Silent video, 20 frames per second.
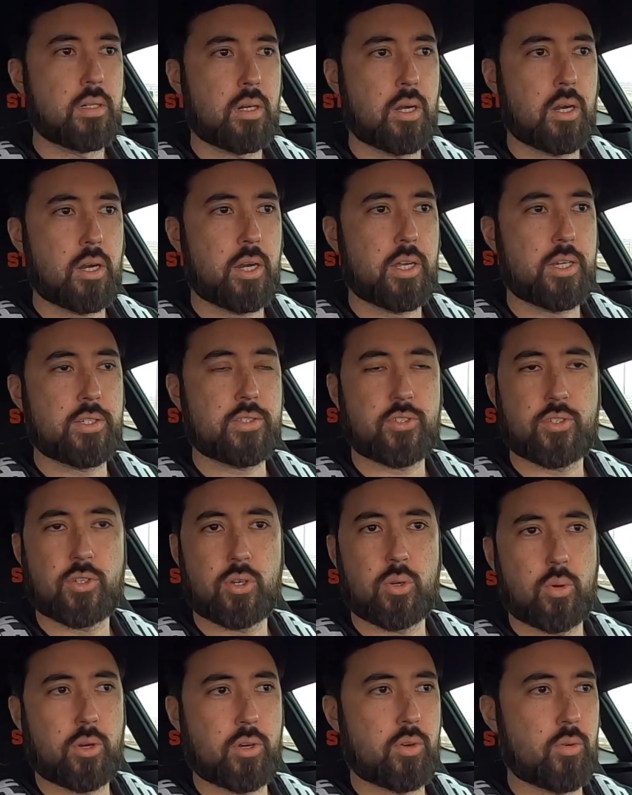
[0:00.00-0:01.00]
All right, so
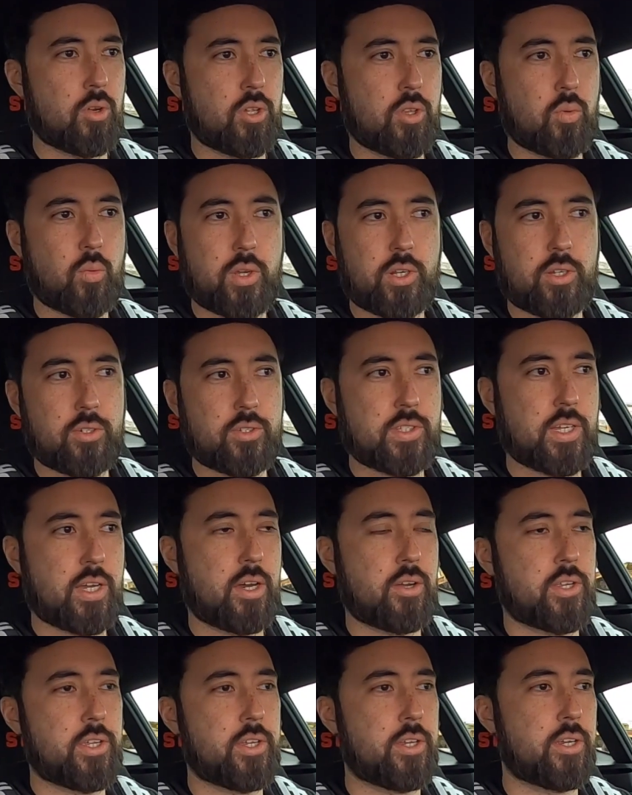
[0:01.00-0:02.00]
we're going to roll the windows down
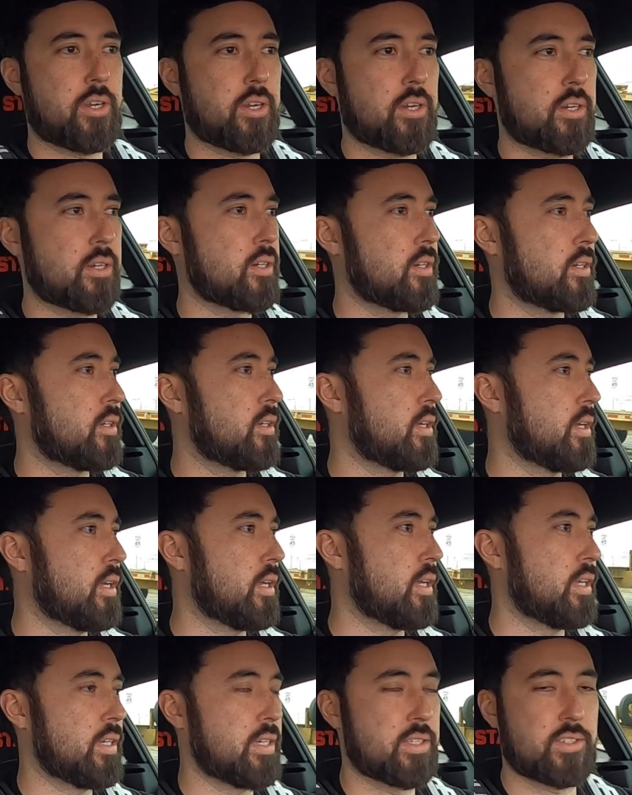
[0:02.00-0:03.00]
here.
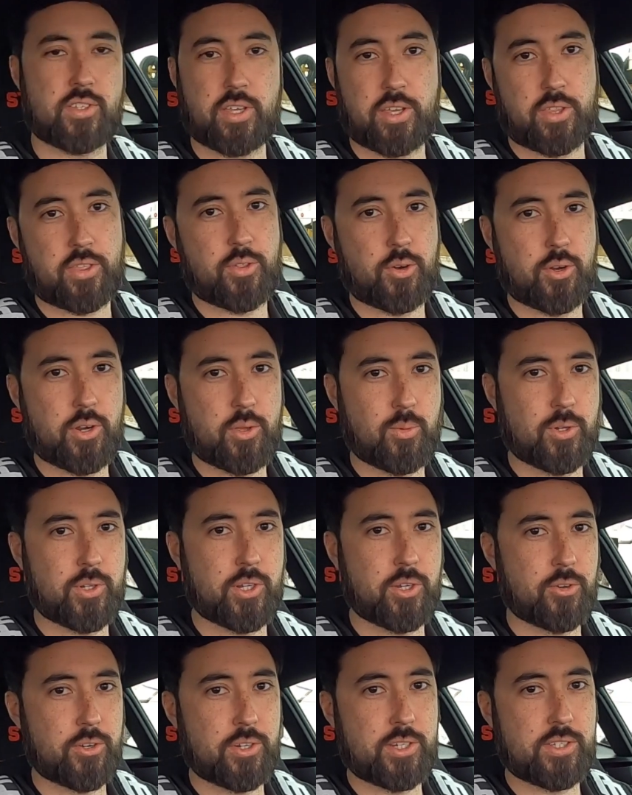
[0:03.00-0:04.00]
It's like 31
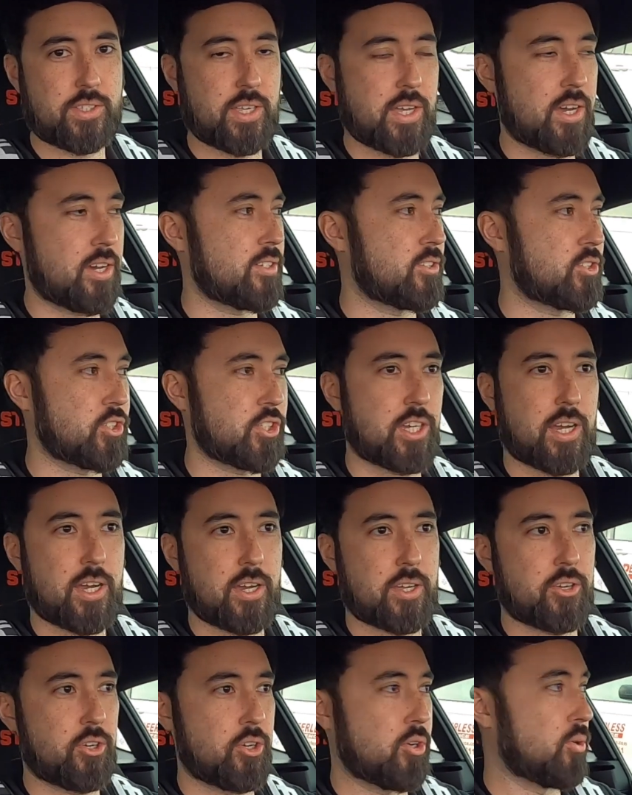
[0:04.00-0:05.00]
degrees out in
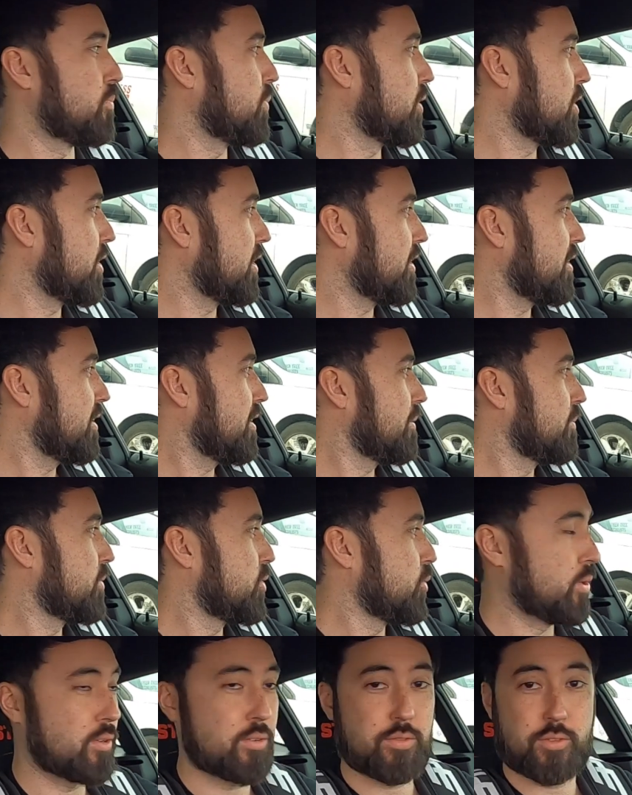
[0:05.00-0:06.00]
Chicago, but I'm
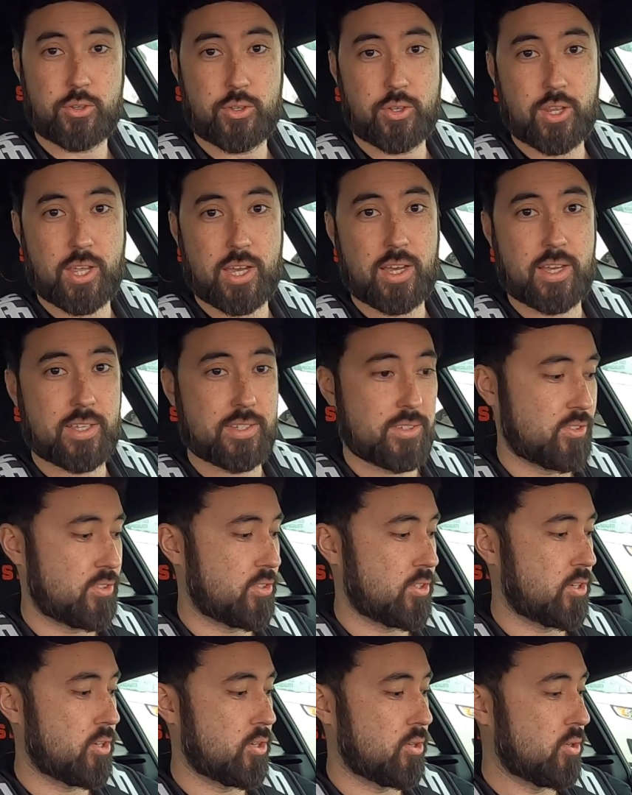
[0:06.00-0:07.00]
doing it for you guys,
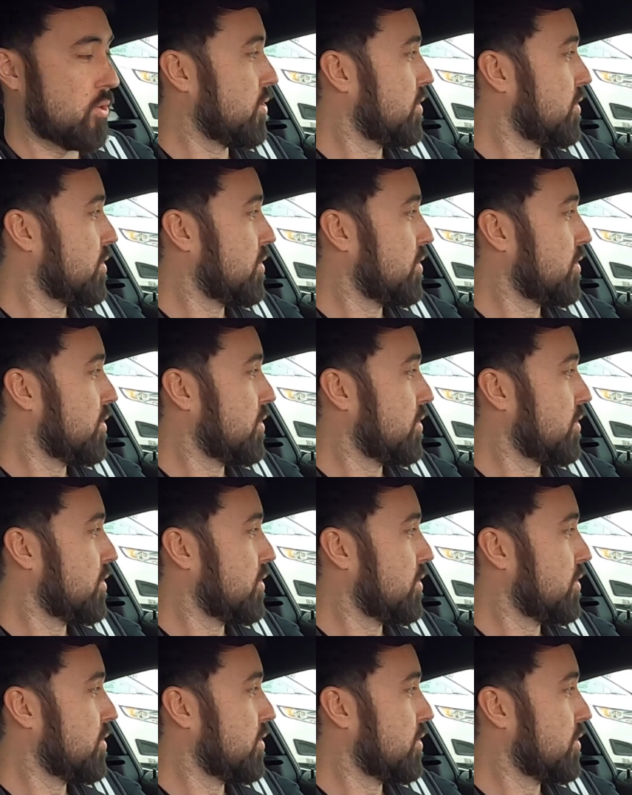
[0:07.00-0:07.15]
so